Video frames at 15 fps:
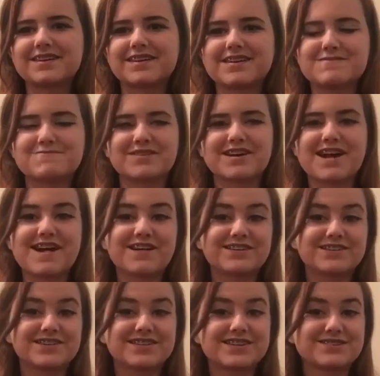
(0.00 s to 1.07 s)
Keep a
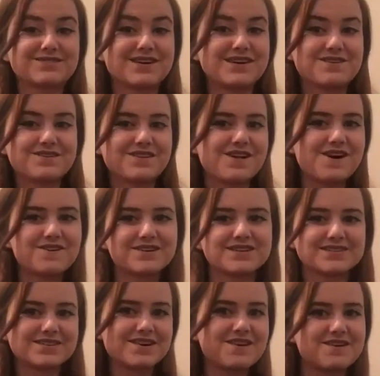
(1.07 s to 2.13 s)
calendar, this way you'll
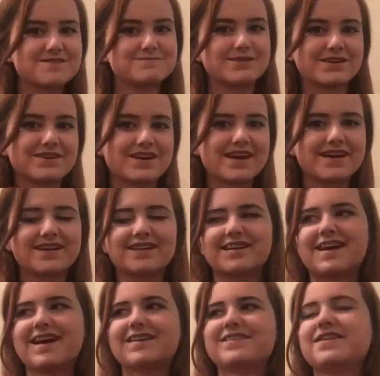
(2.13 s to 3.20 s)
always know, am I right?
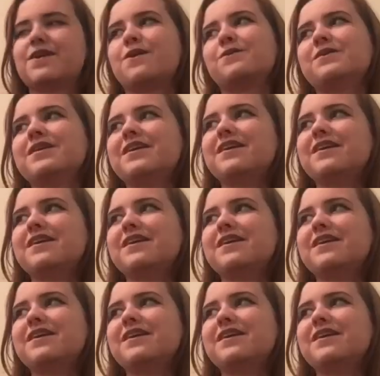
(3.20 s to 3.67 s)
Yeah, no.